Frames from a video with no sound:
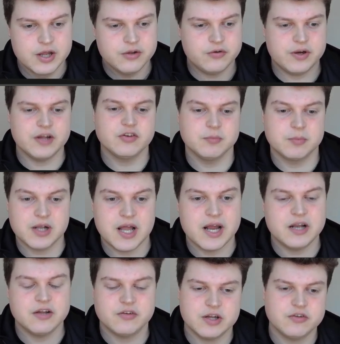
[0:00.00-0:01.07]
to get some
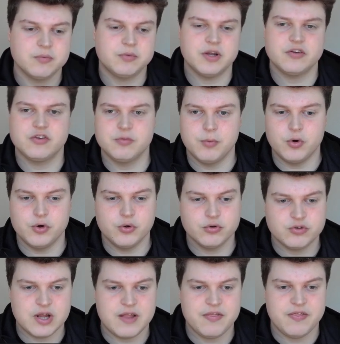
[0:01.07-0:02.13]
clients, get some
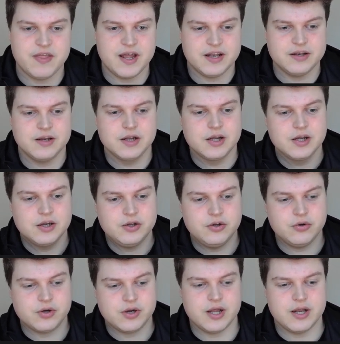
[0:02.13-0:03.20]
testimonials, and then
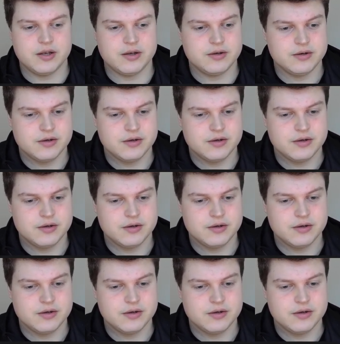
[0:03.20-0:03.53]
you can